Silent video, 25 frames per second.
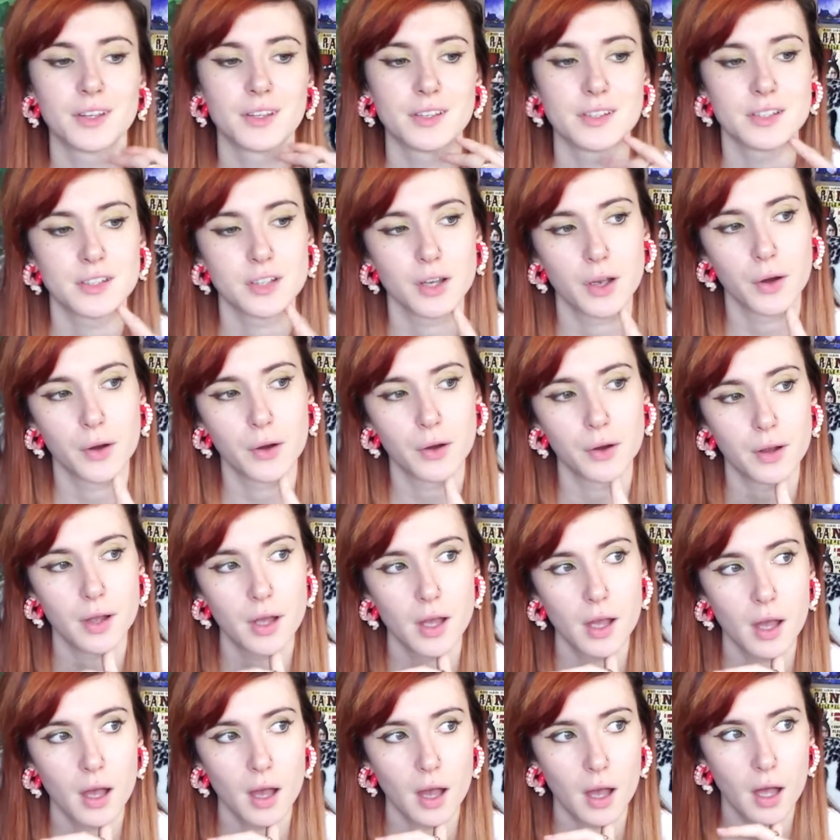So
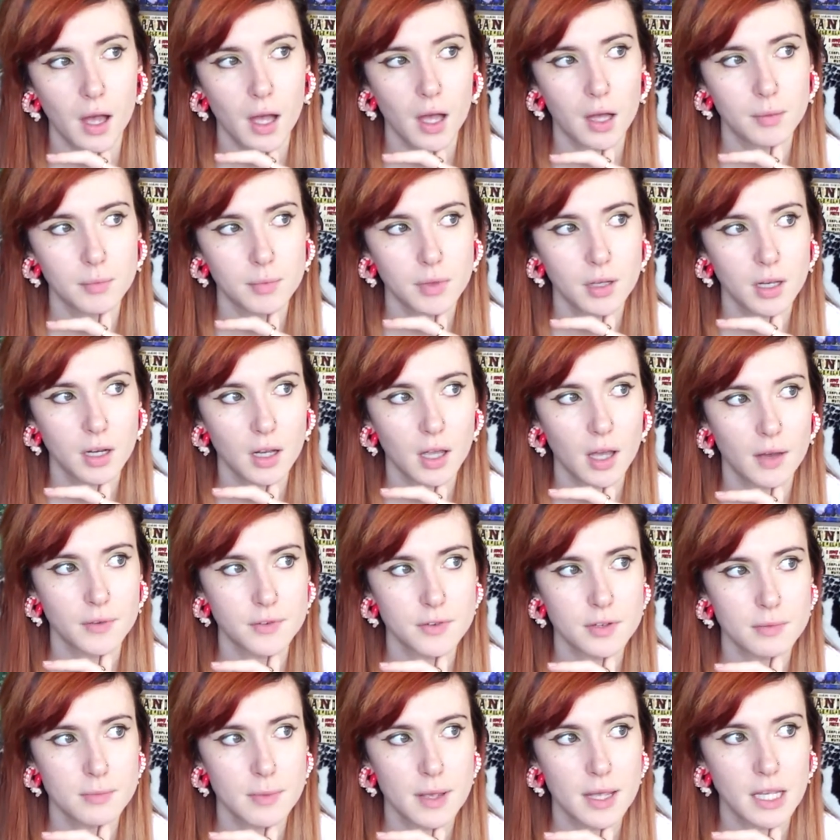I'm gonna
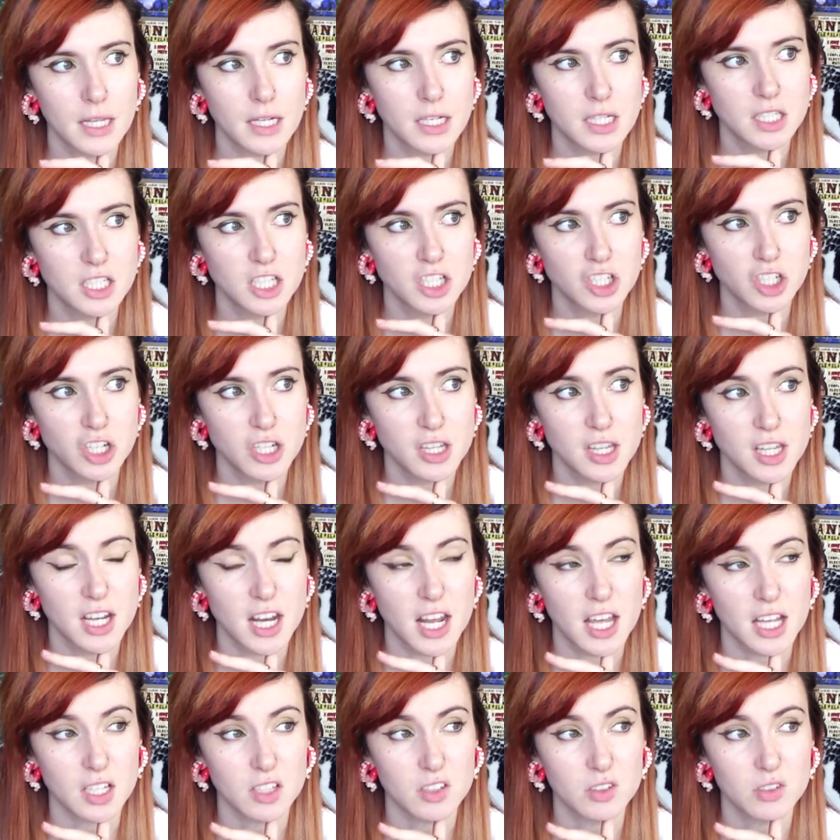have to make a decision in the
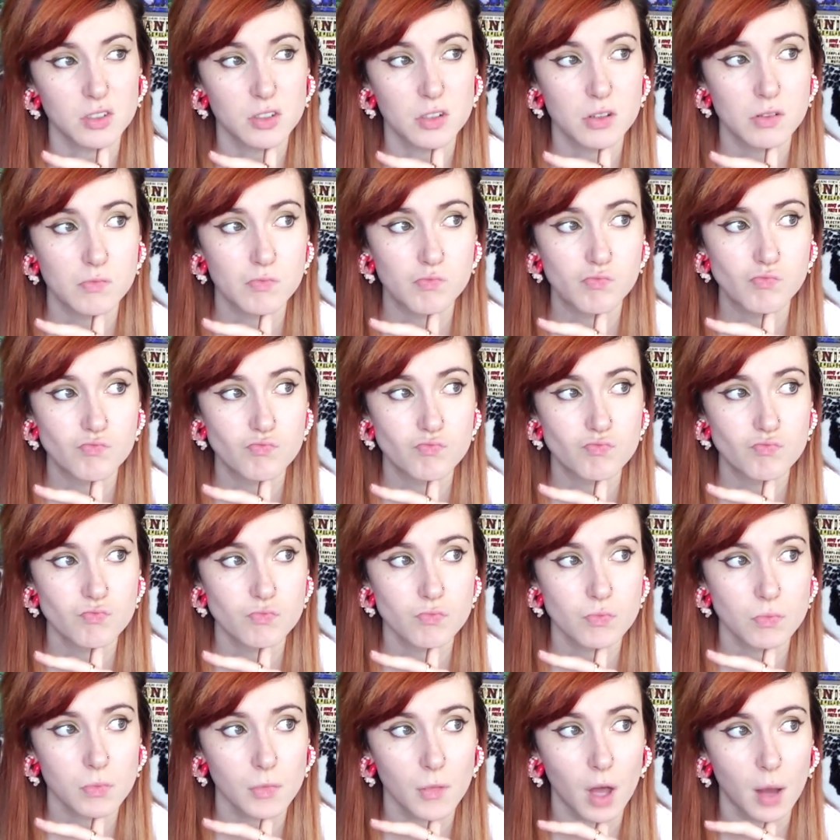next
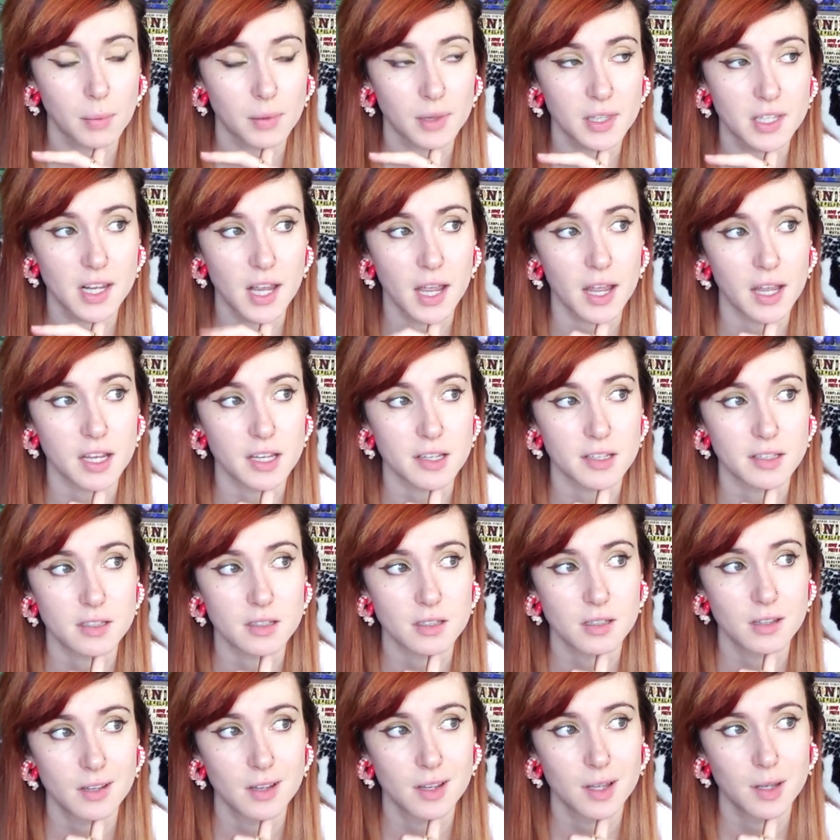couple of
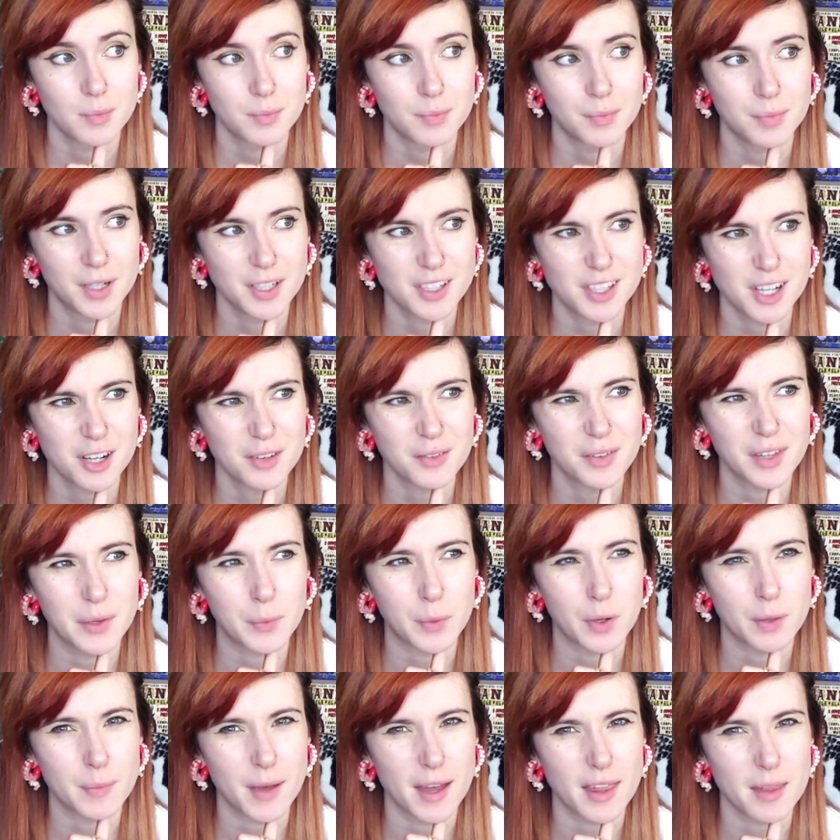days, because I don't really
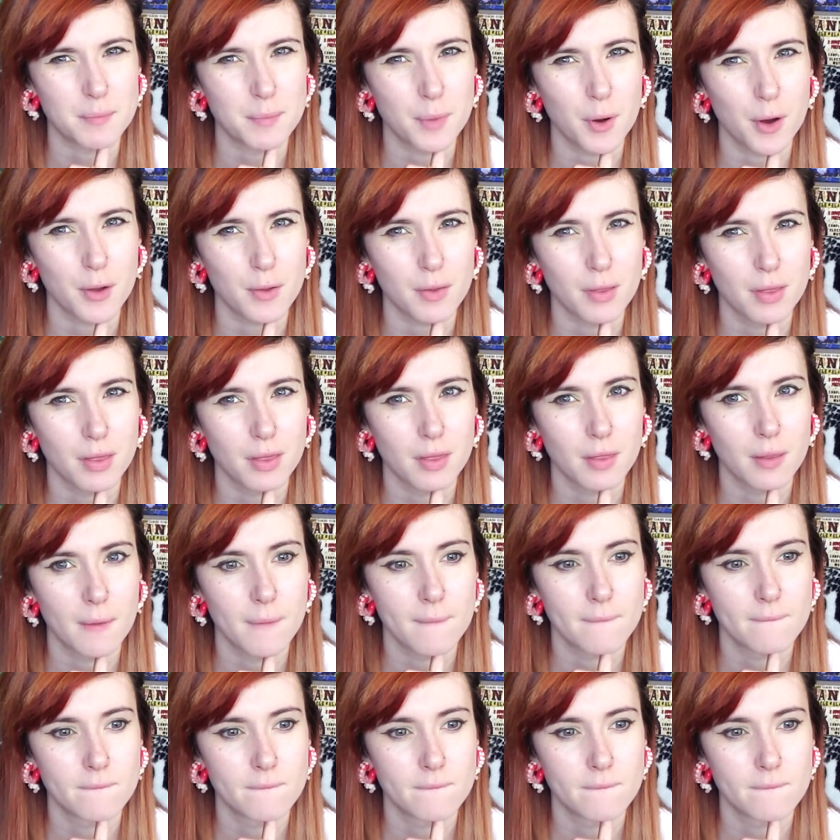want to buy them both.